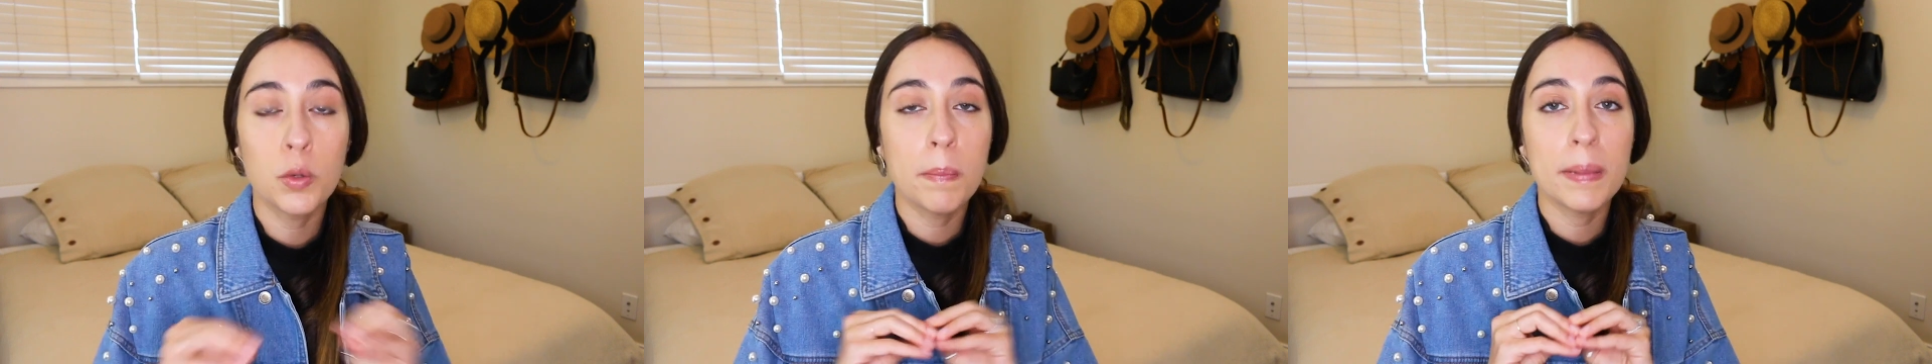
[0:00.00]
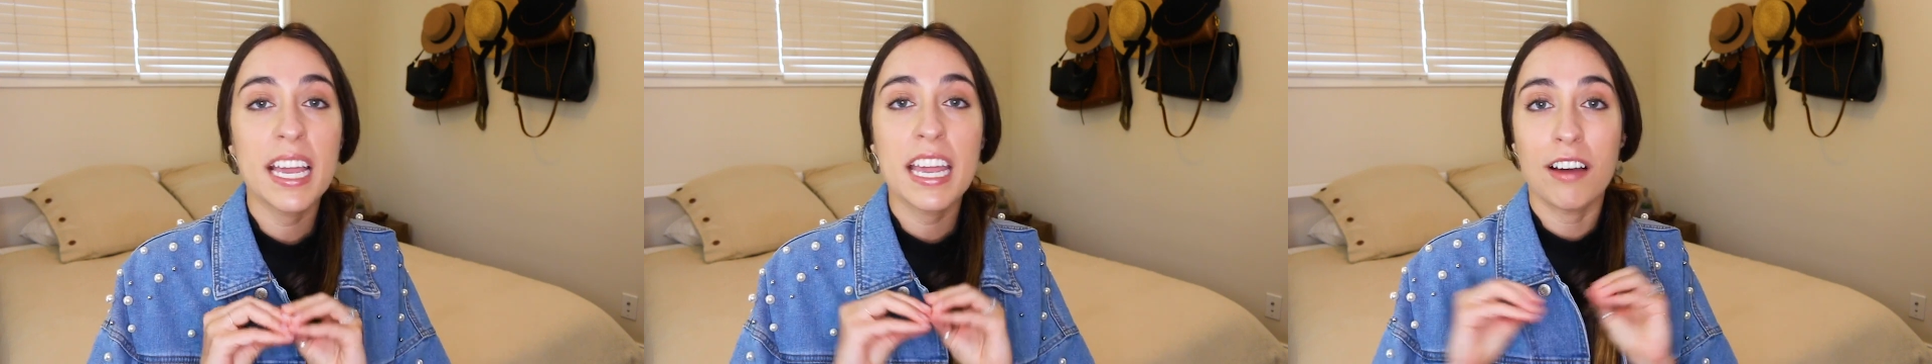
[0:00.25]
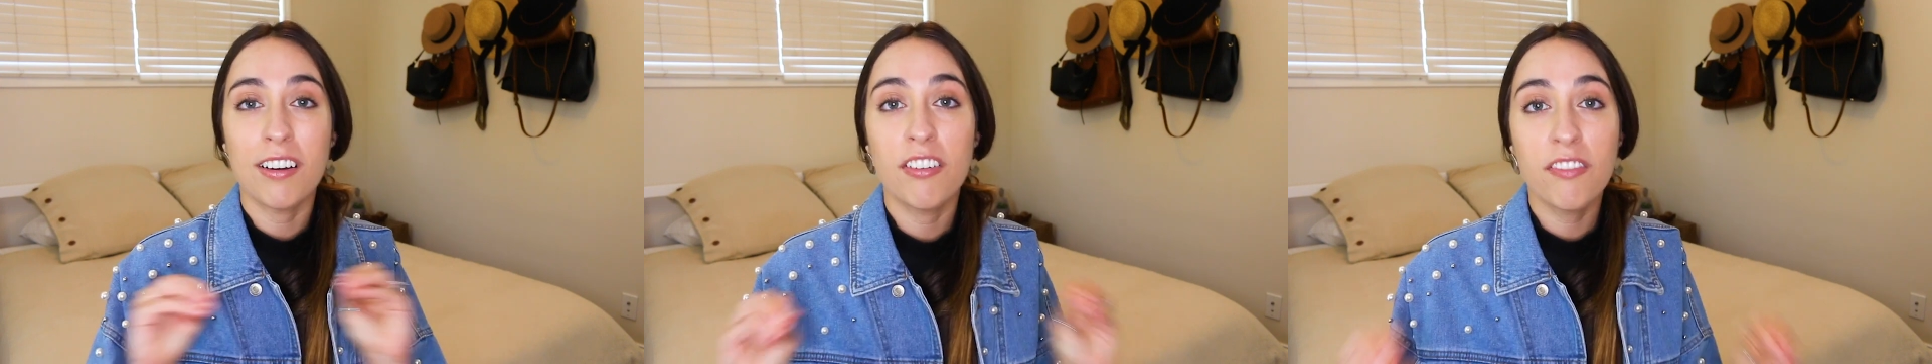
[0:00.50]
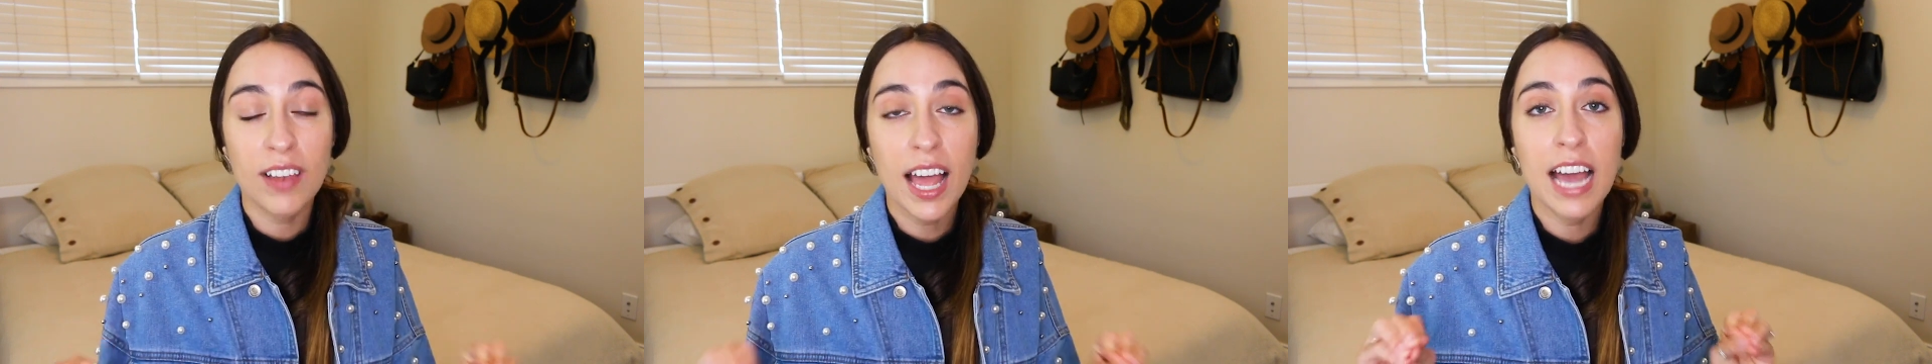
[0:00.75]
you pay a
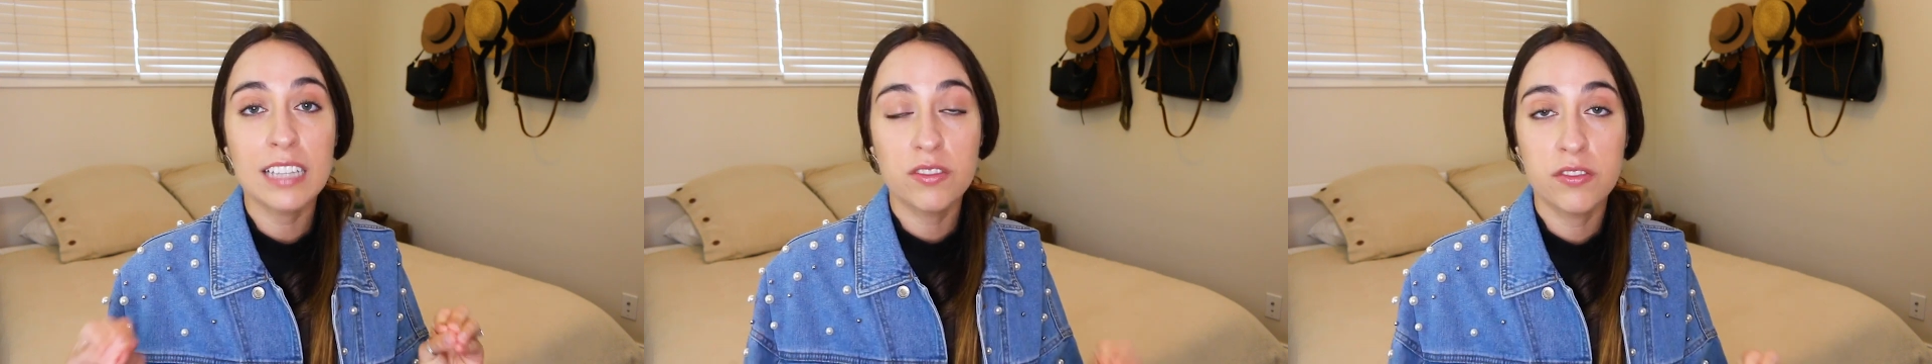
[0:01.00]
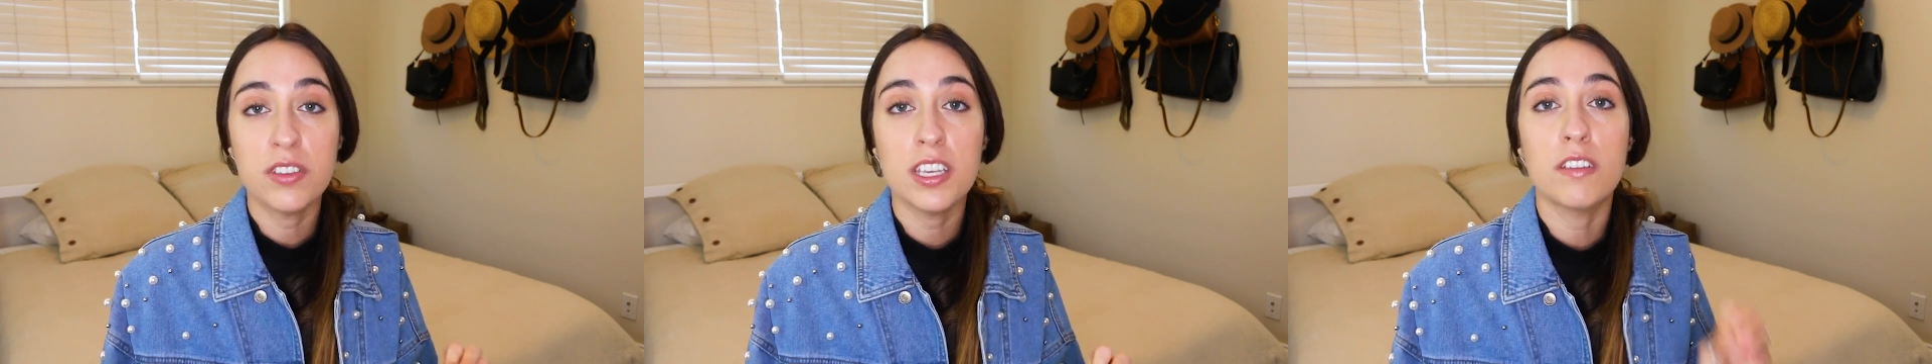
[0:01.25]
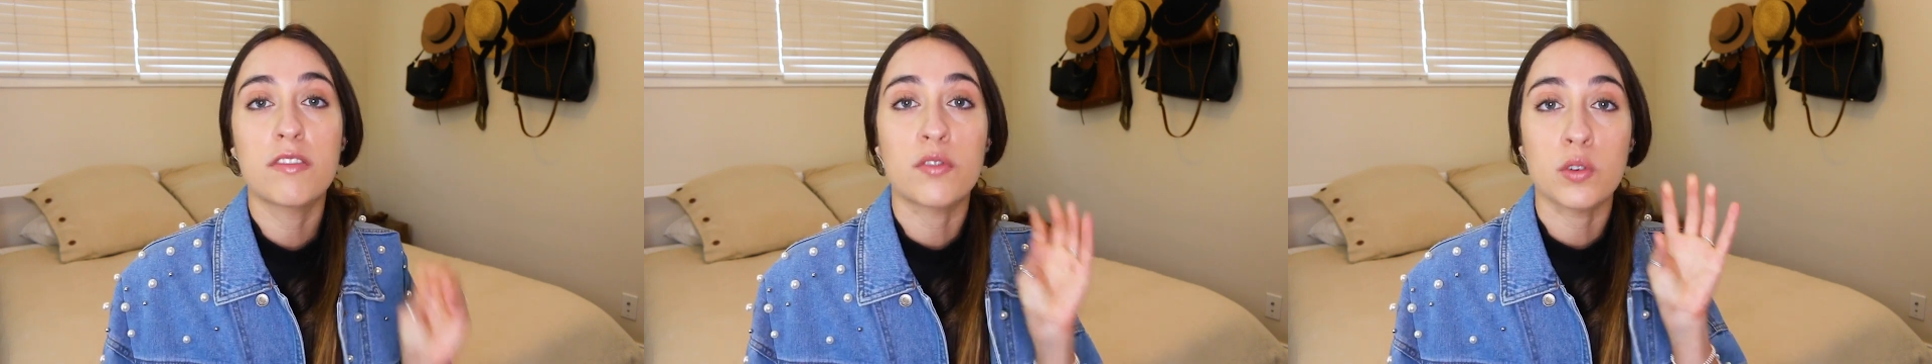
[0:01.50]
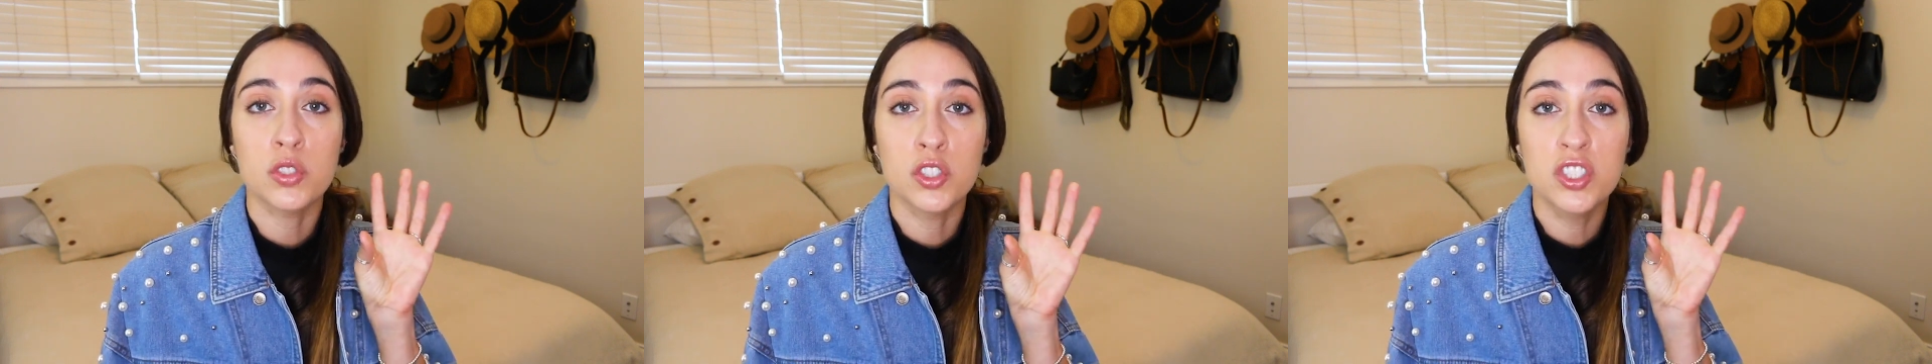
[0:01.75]
flat fee
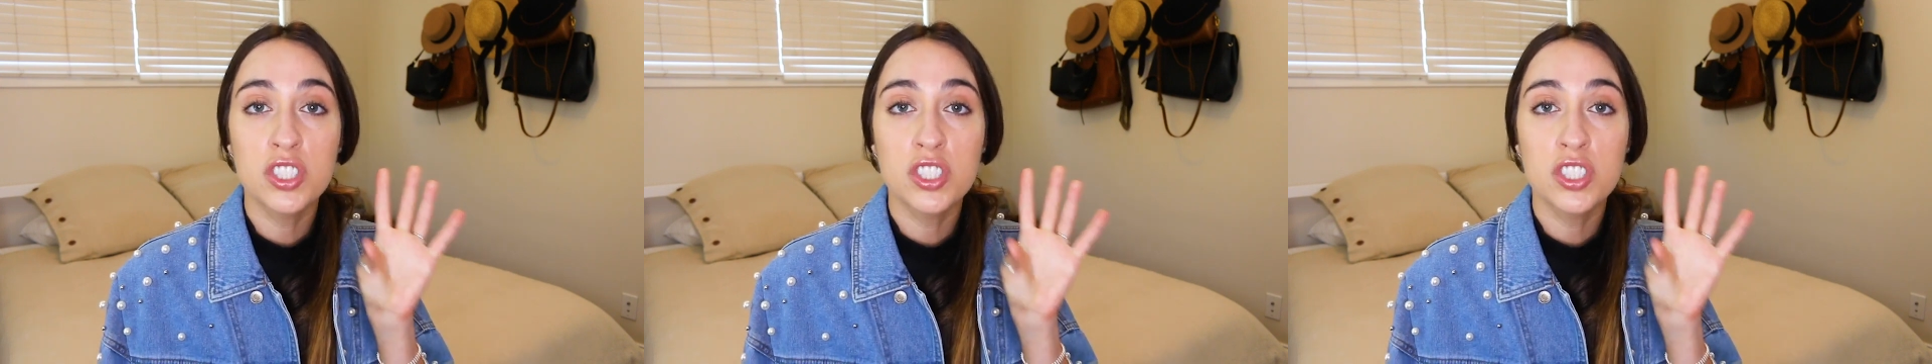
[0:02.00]
from